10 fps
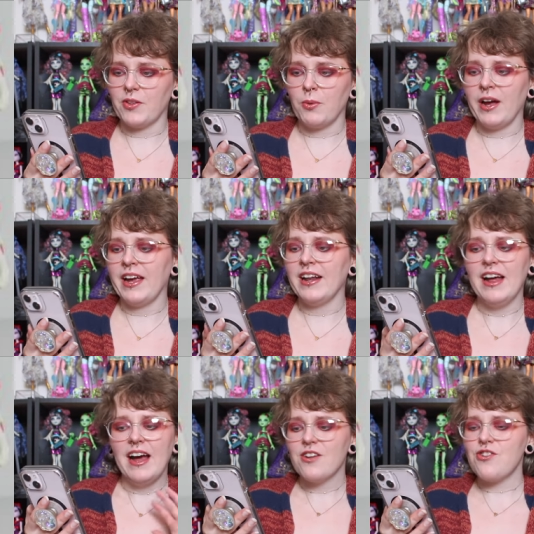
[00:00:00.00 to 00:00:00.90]
the white.
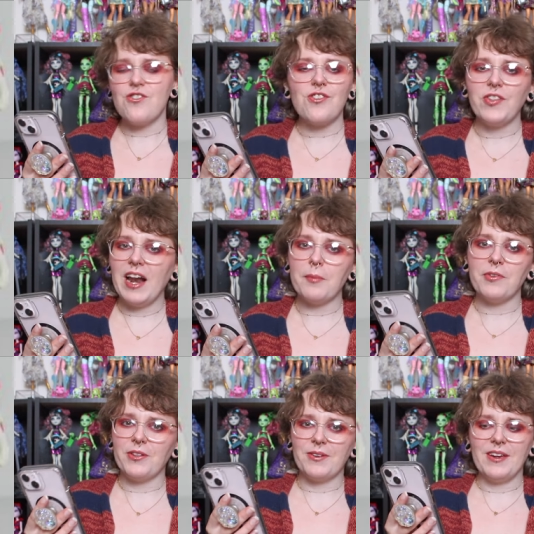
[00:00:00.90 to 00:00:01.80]
She's just an absolute